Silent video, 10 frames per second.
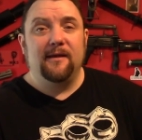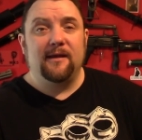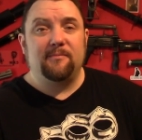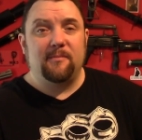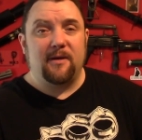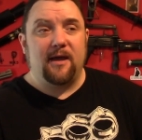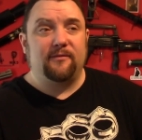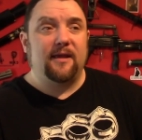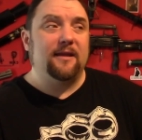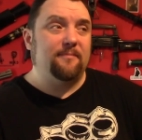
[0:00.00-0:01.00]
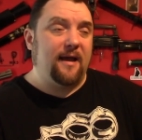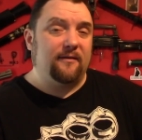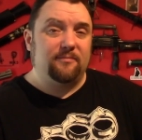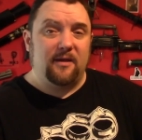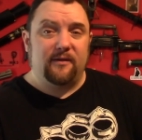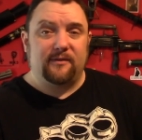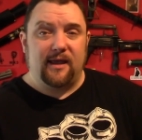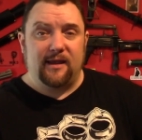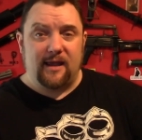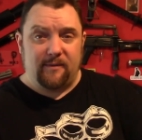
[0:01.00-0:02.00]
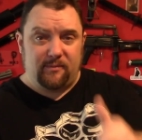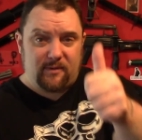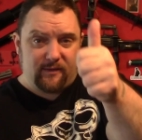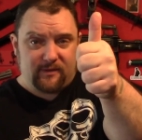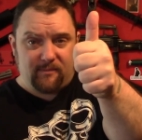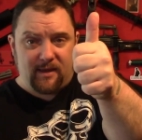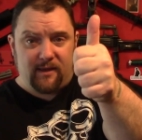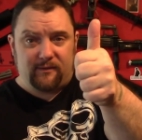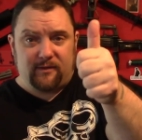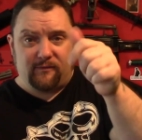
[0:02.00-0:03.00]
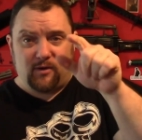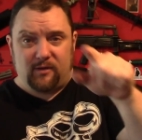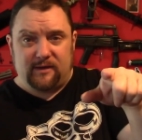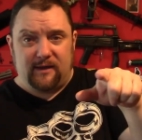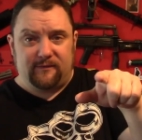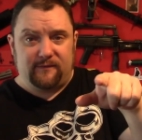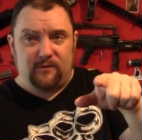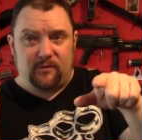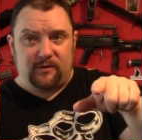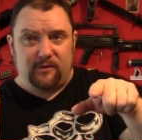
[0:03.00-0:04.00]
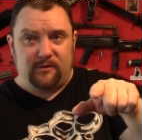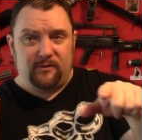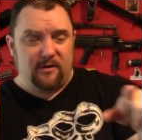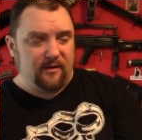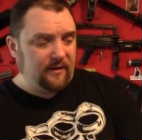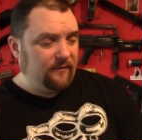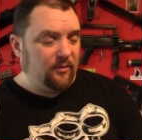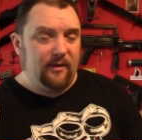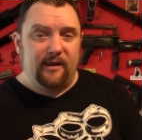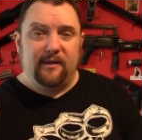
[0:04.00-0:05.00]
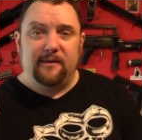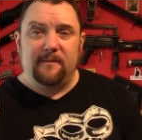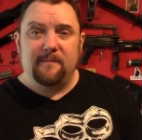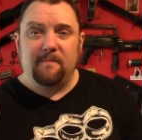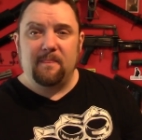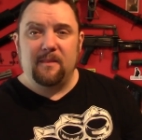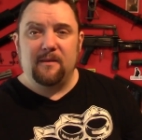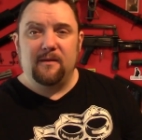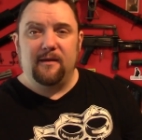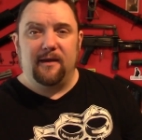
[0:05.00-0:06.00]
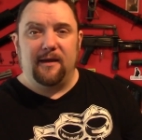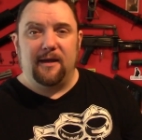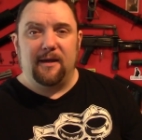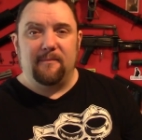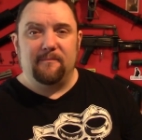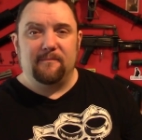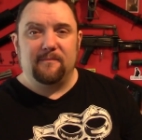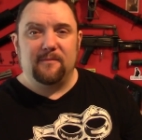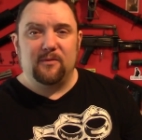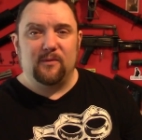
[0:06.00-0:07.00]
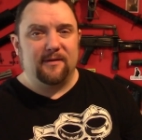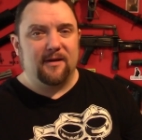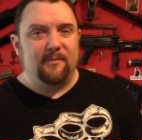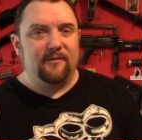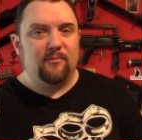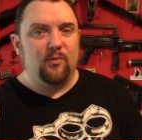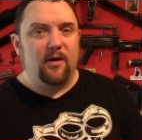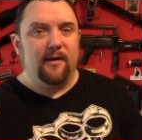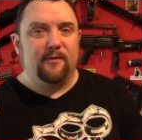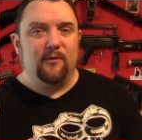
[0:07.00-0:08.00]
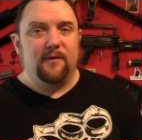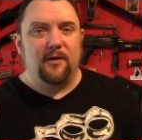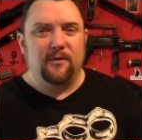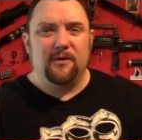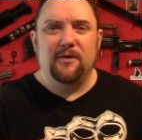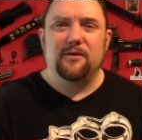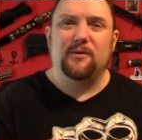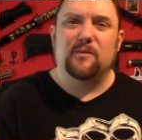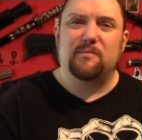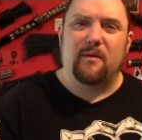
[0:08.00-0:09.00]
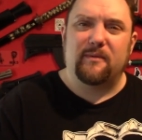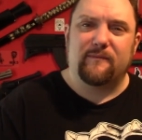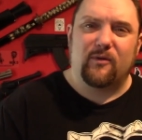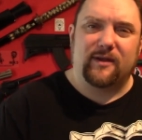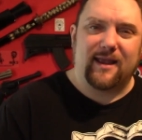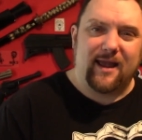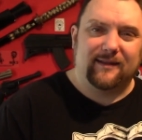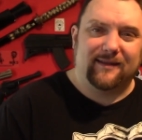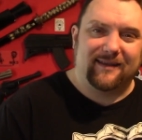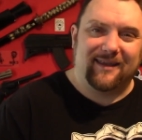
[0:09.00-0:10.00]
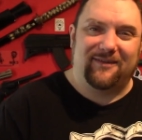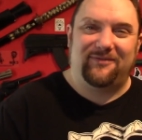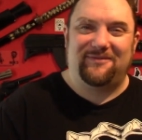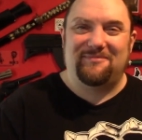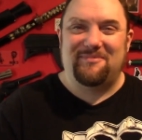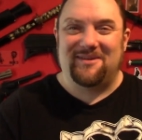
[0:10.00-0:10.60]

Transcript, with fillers: it's my birthday. It's Mark's birthday. Happy birthday, Mark! I've got a gift for you. I'll give you it. Um, when you come in from work, although you would probably have already had the gift